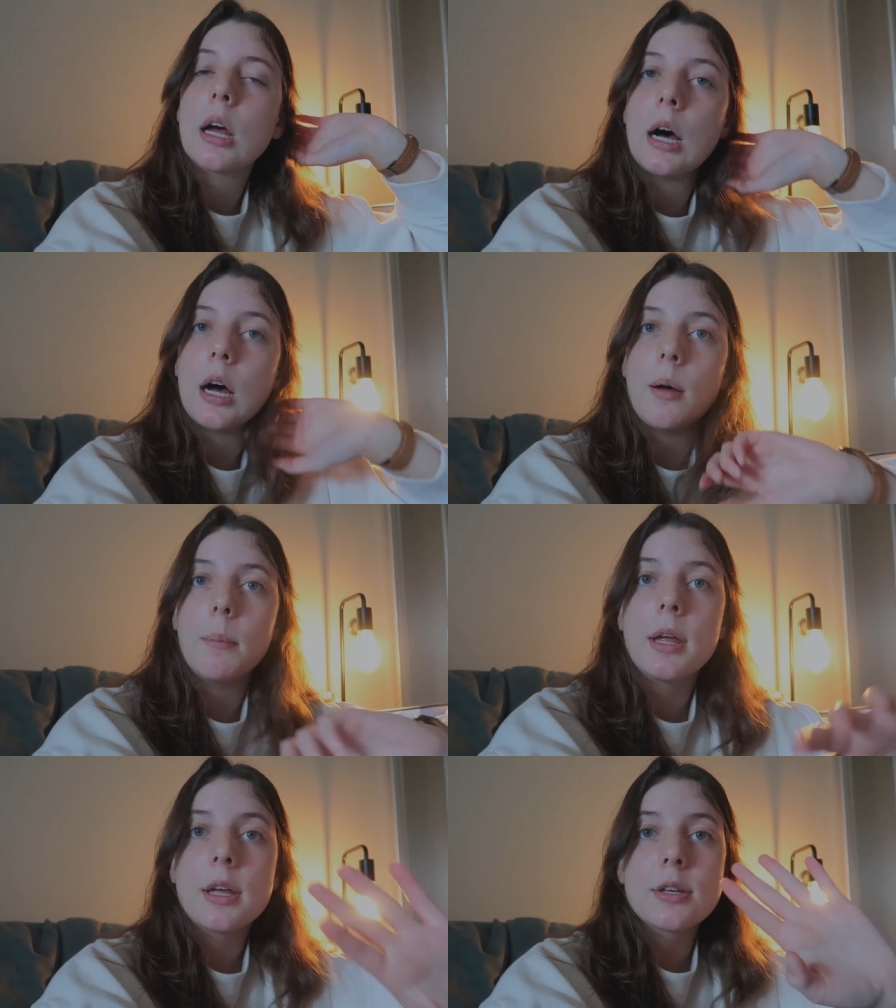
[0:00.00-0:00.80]

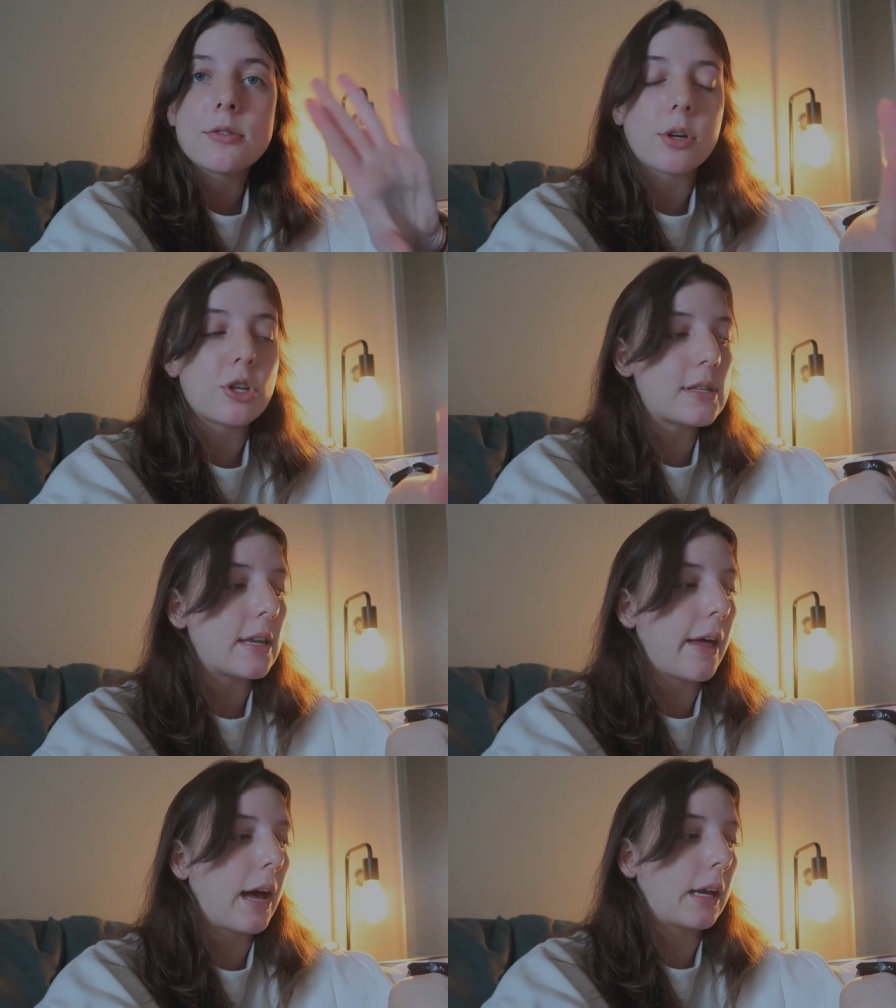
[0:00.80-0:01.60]
Um, so I just
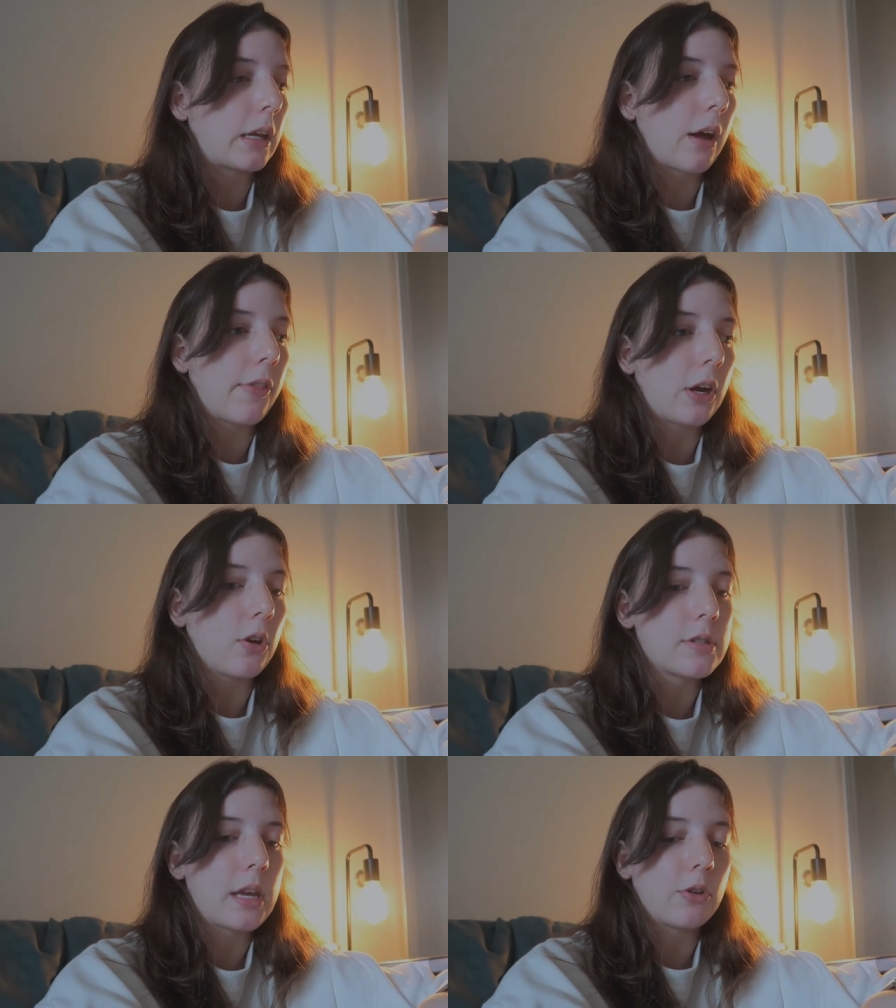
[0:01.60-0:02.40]
did that, got that
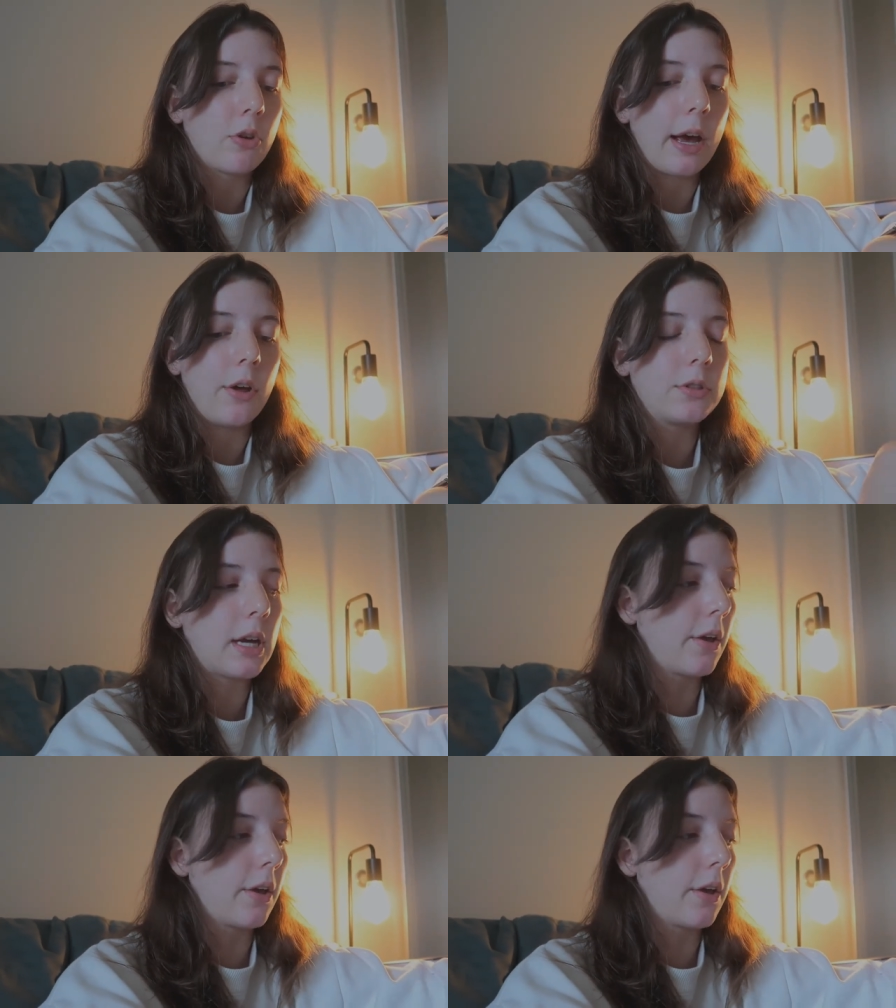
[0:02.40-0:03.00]
all scheduled out.